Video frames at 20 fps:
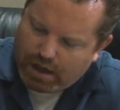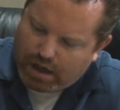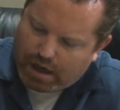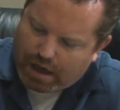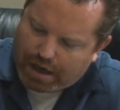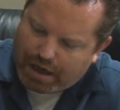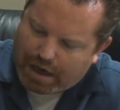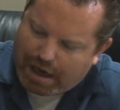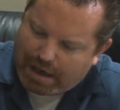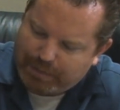
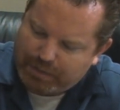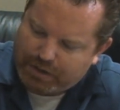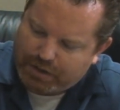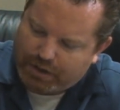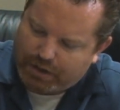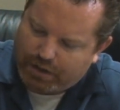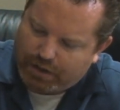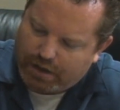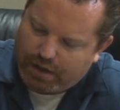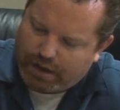An
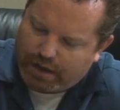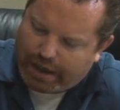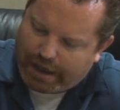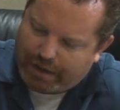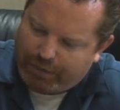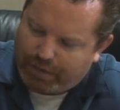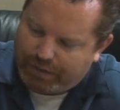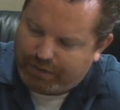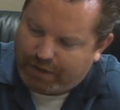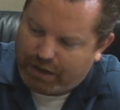option,
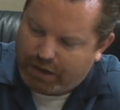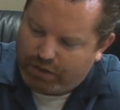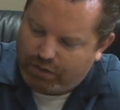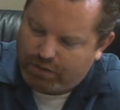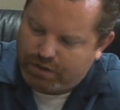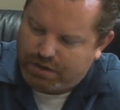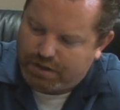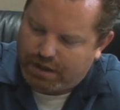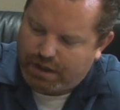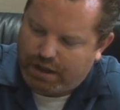and what they
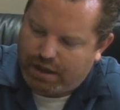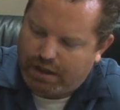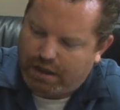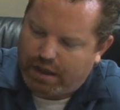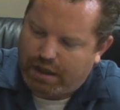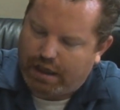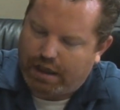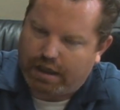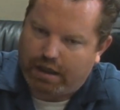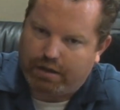use in
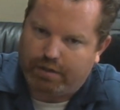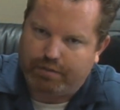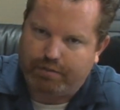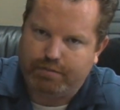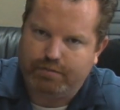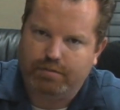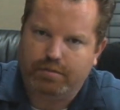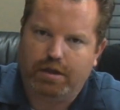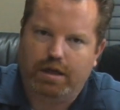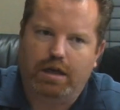a
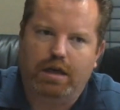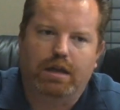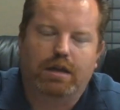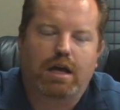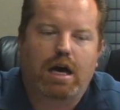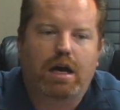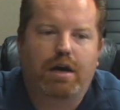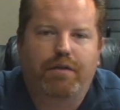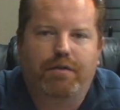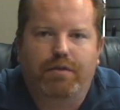
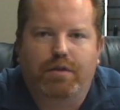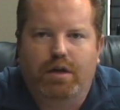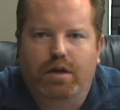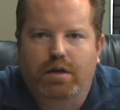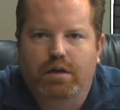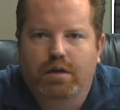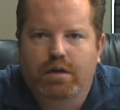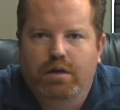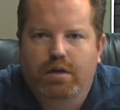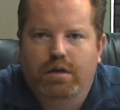lot of the
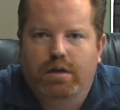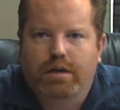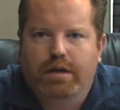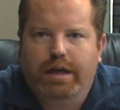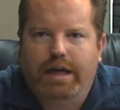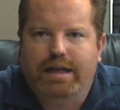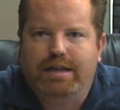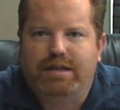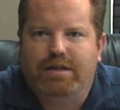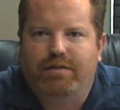
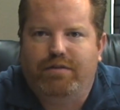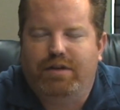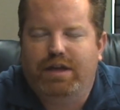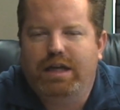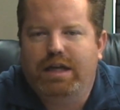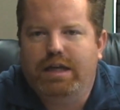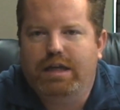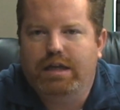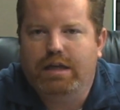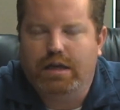
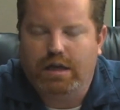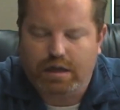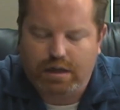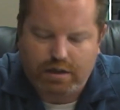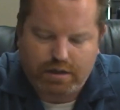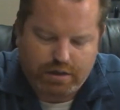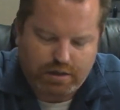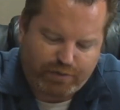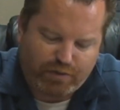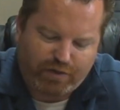
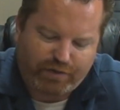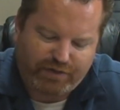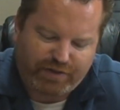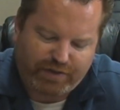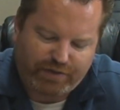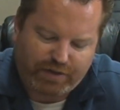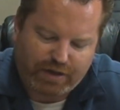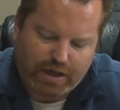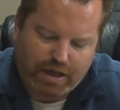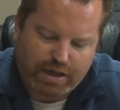ATV
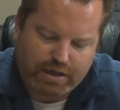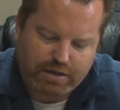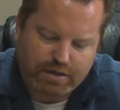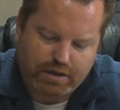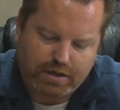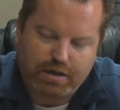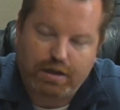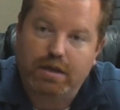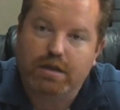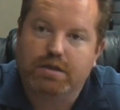450 heads
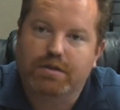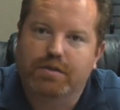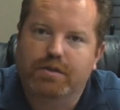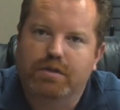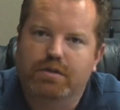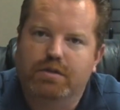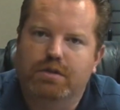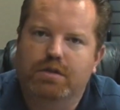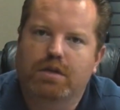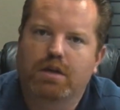and things of
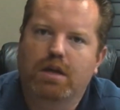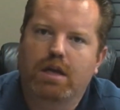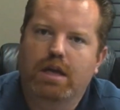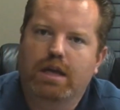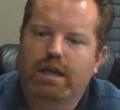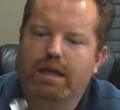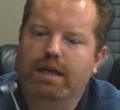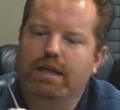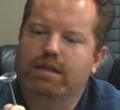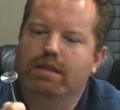those,
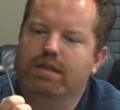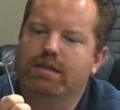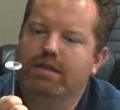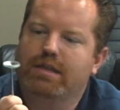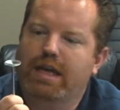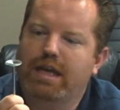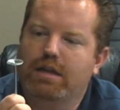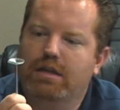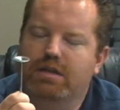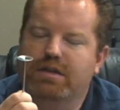is a
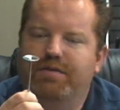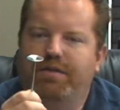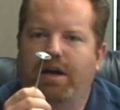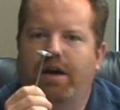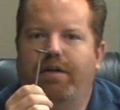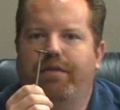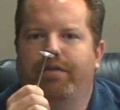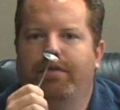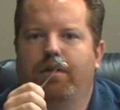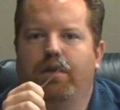stainless
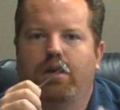valve.